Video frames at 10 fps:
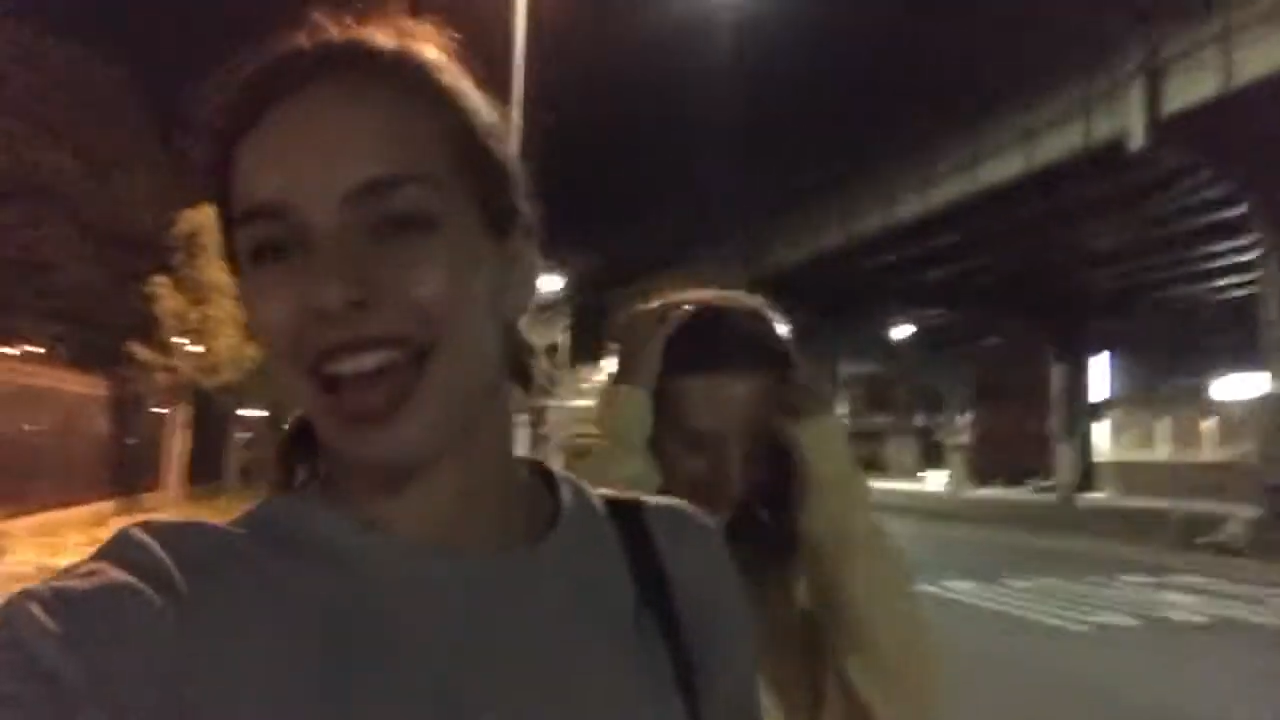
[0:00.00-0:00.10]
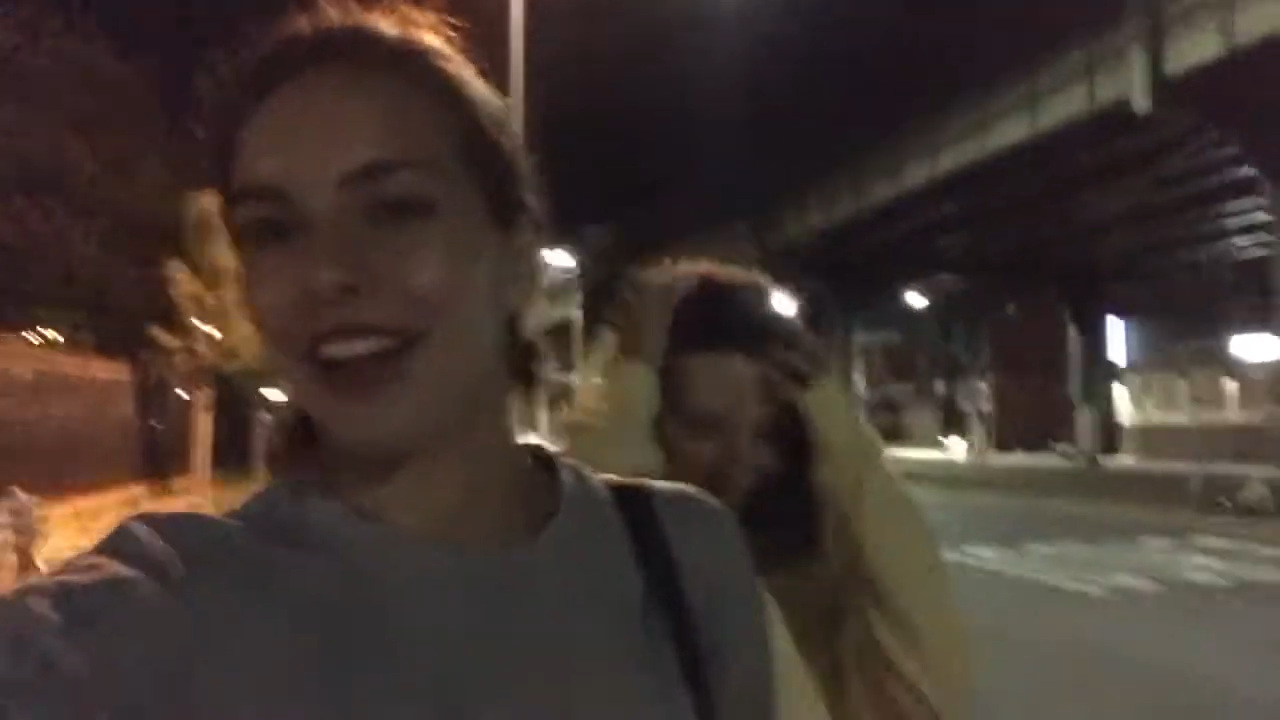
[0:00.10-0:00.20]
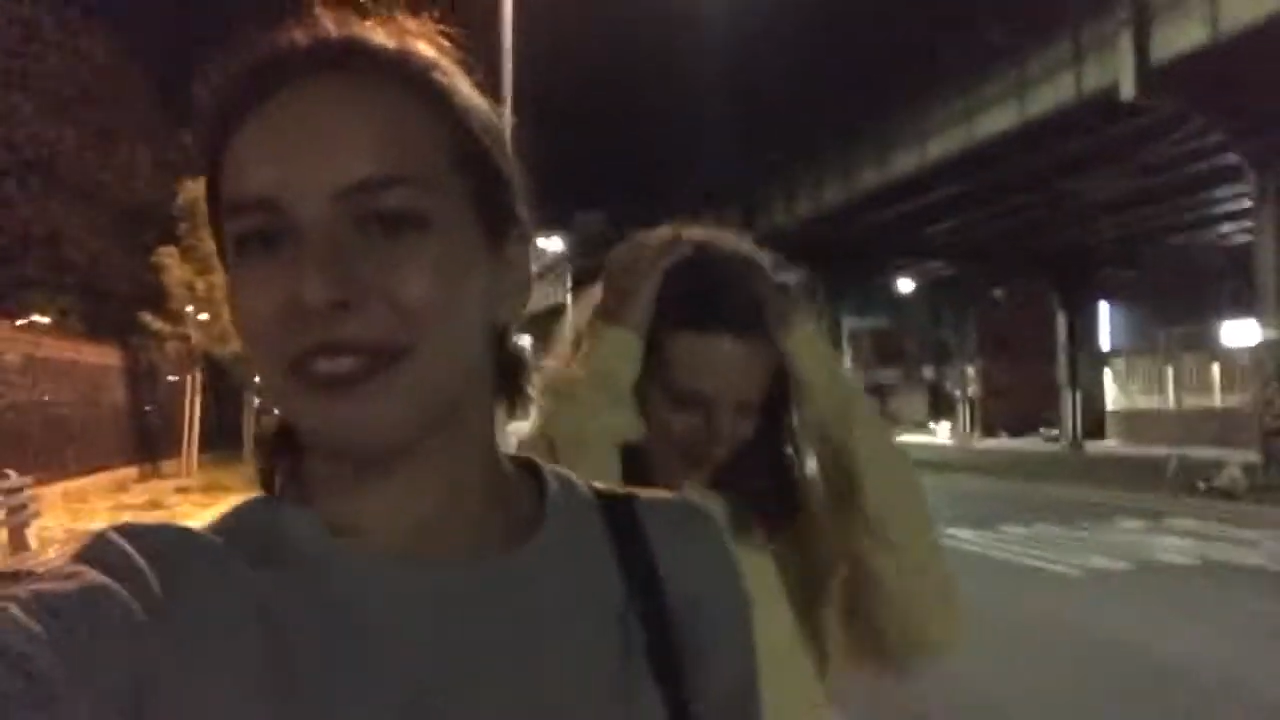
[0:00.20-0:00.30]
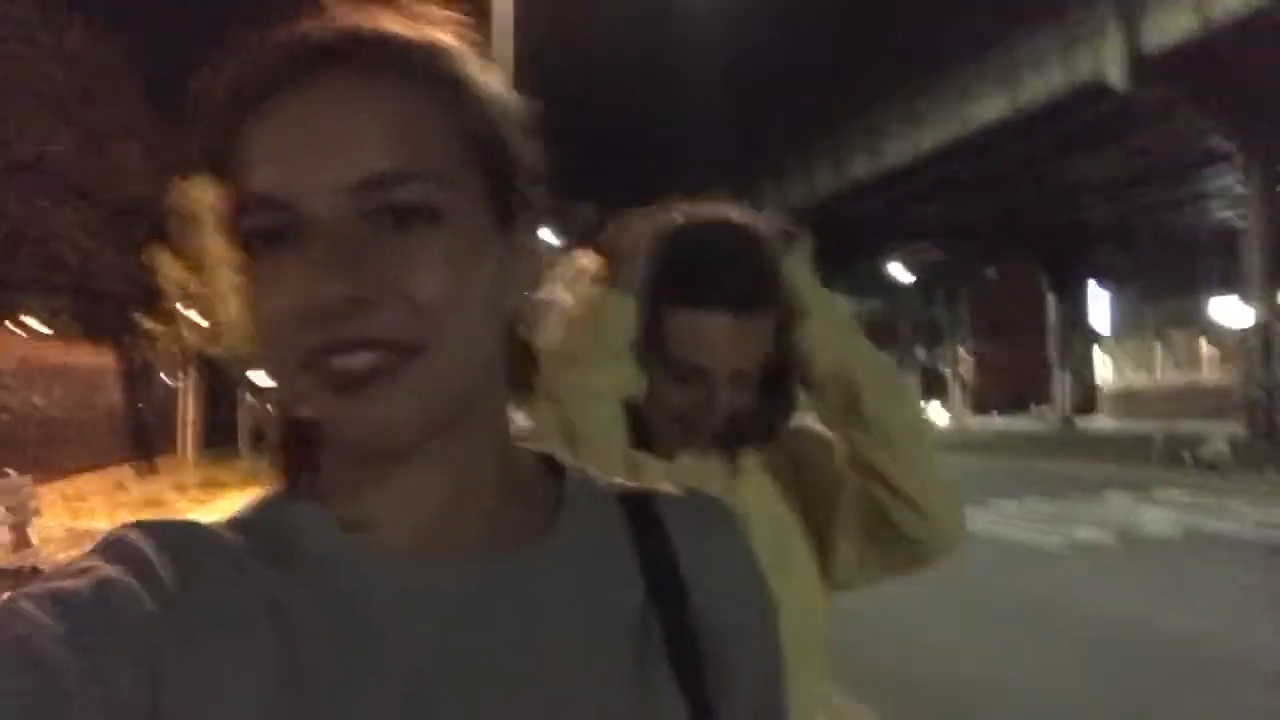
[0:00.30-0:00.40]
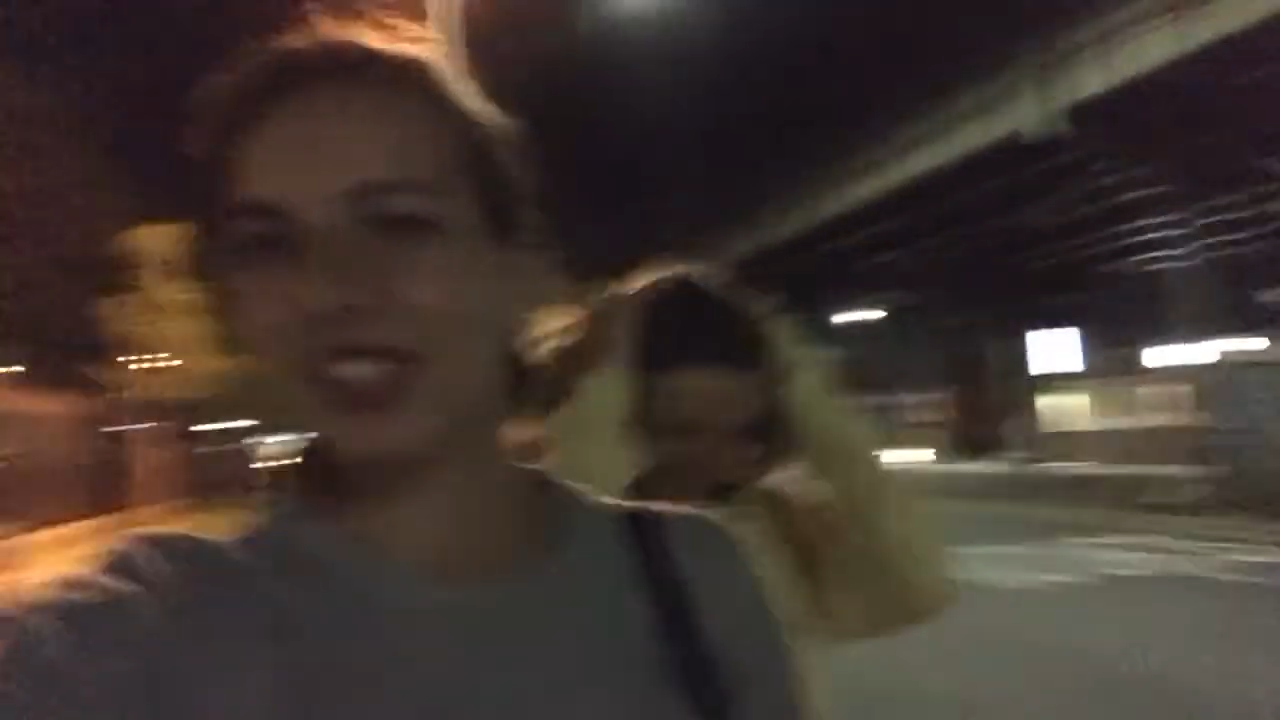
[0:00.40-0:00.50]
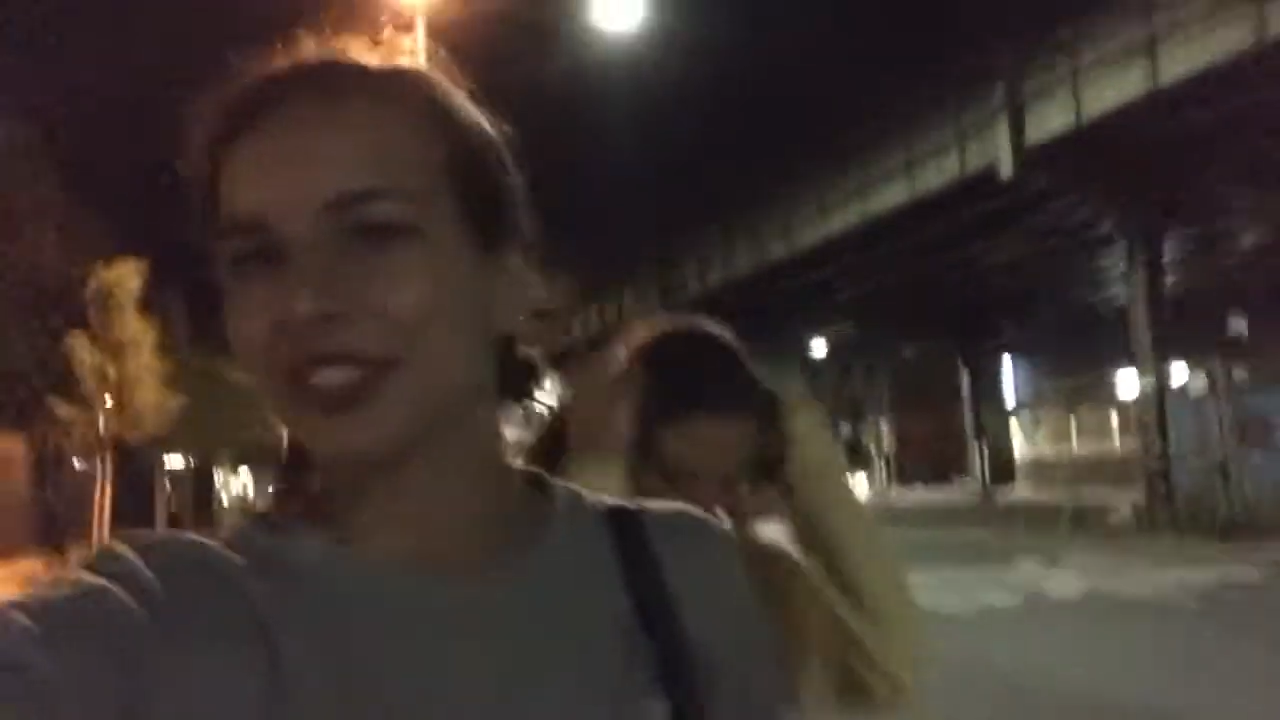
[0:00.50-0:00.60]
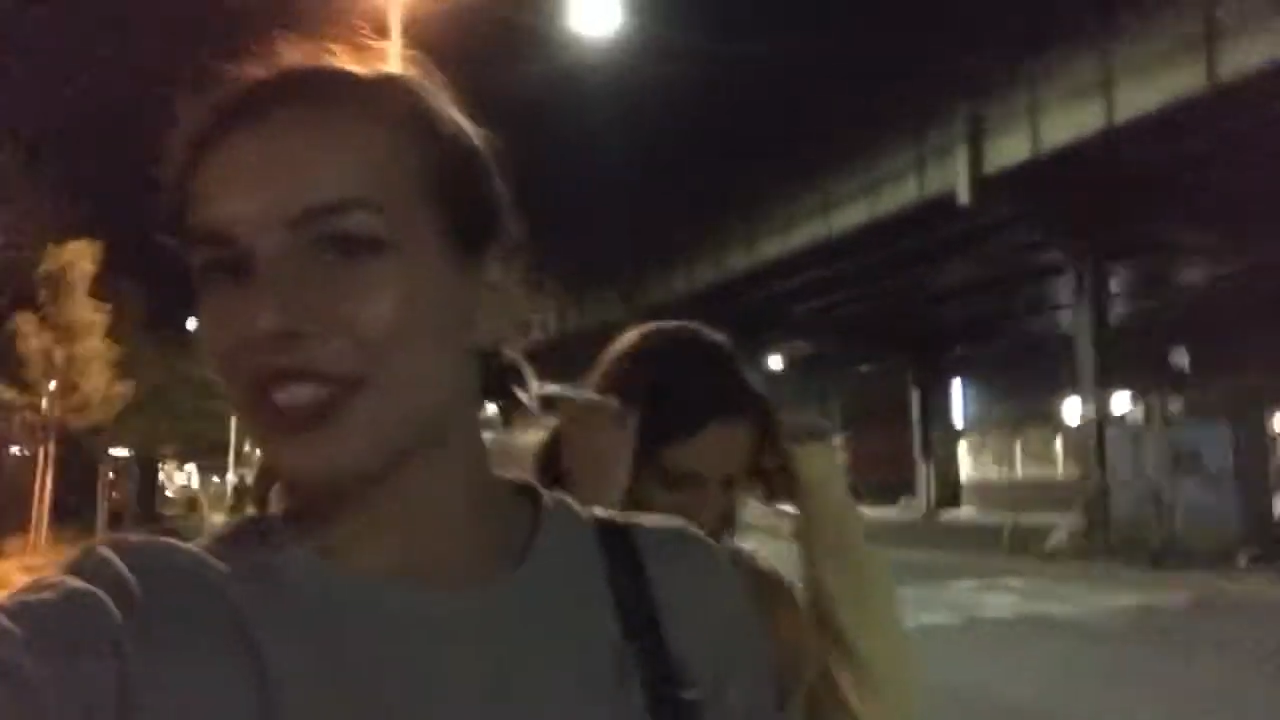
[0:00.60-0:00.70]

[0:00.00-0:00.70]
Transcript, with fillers: had a free